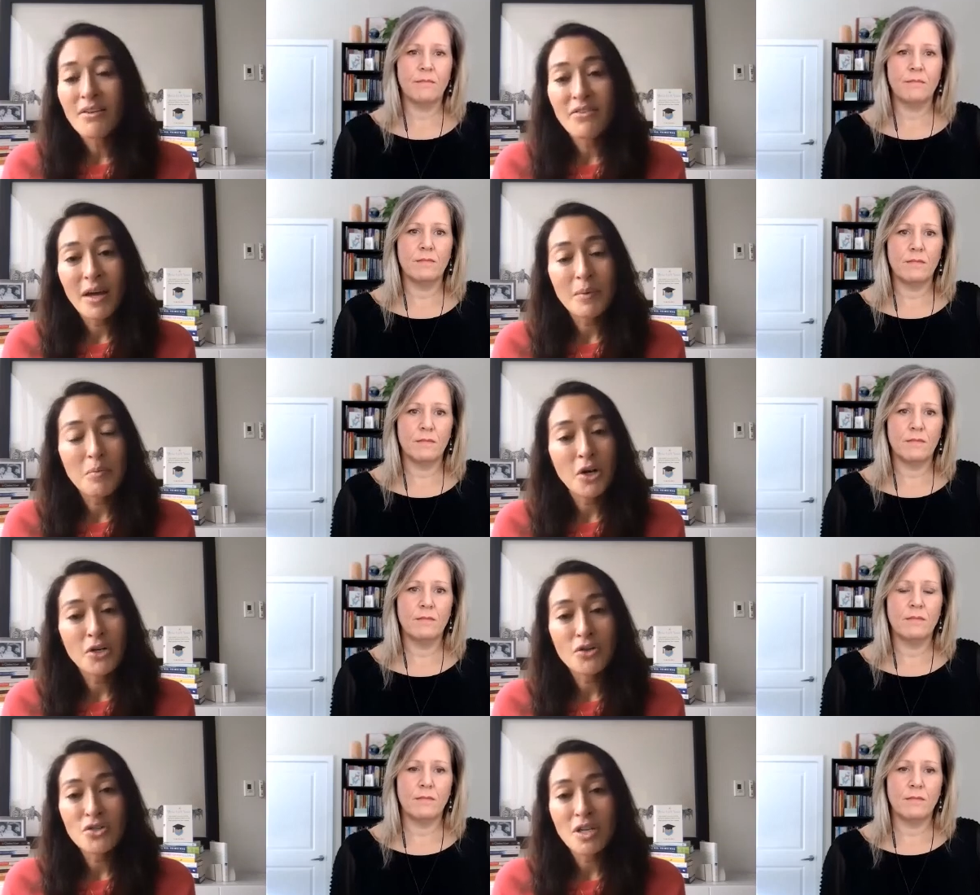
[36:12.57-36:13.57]
Speaker 1: family
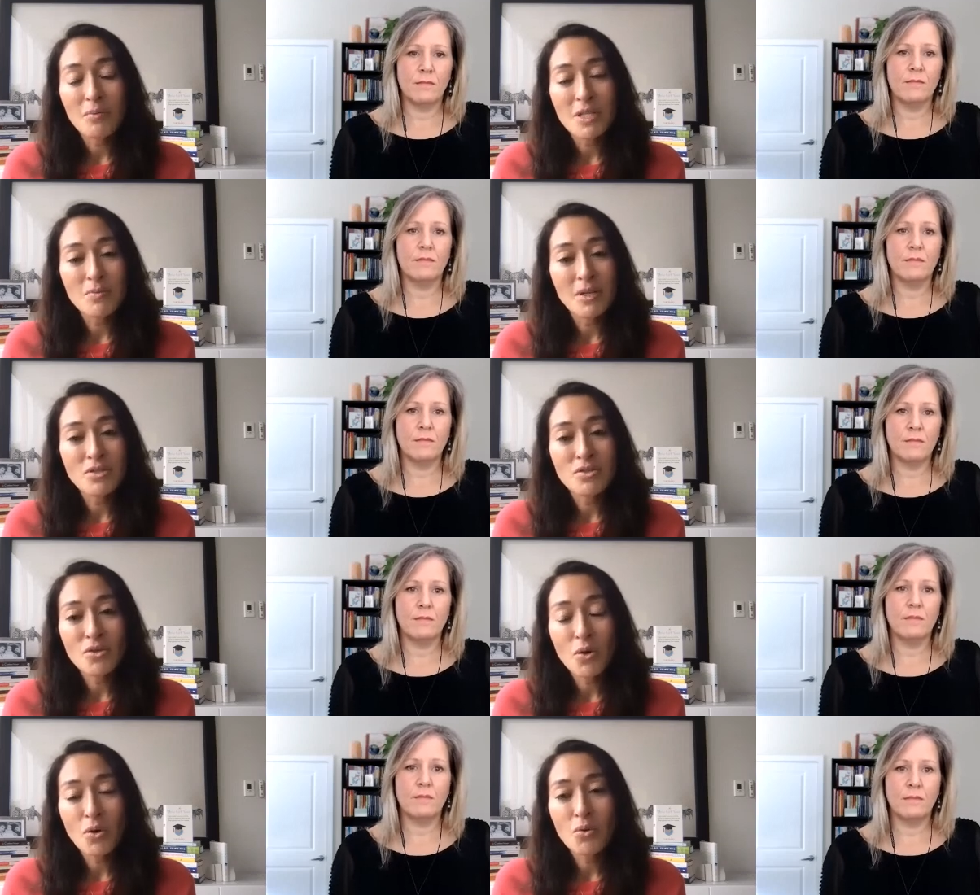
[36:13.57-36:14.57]
partnership has been
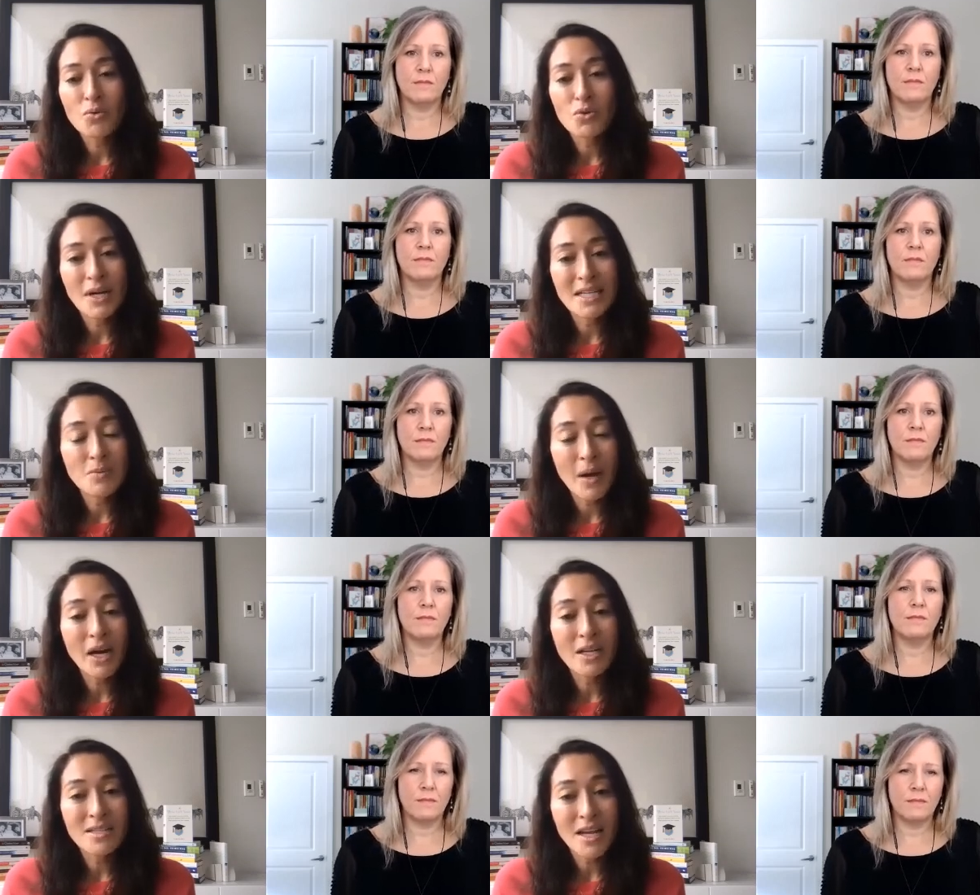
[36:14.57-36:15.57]
so
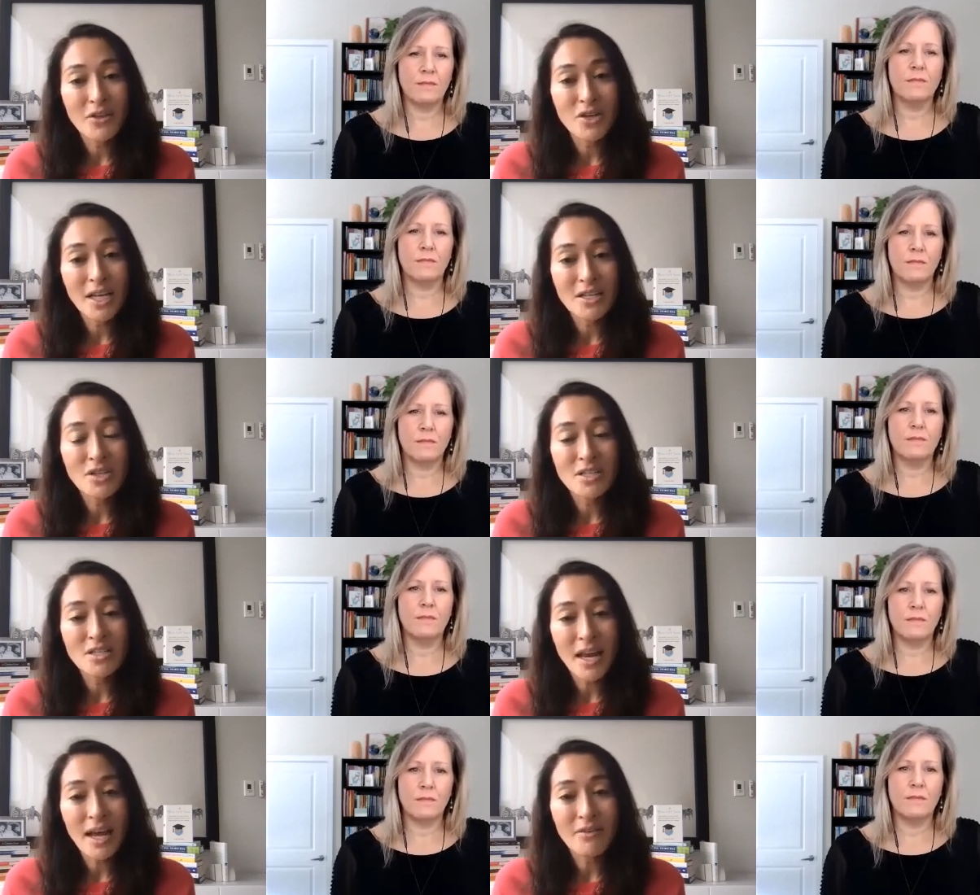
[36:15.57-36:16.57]
transparent in other nations
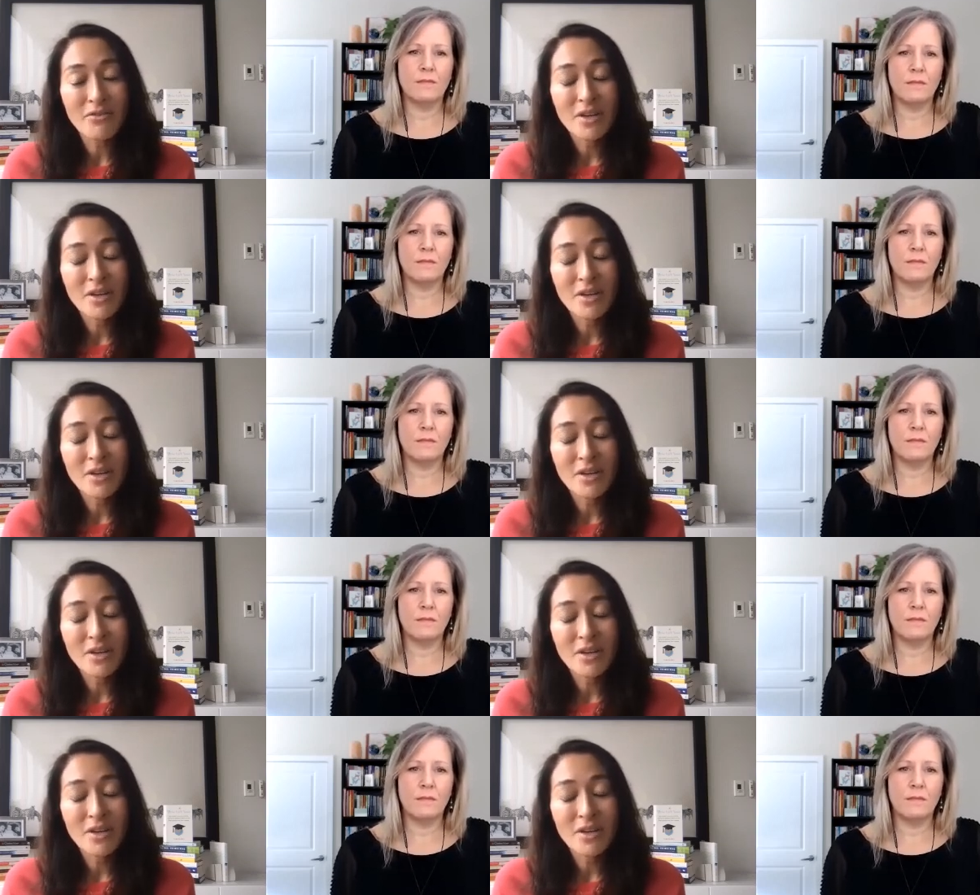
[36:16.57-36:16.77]
that have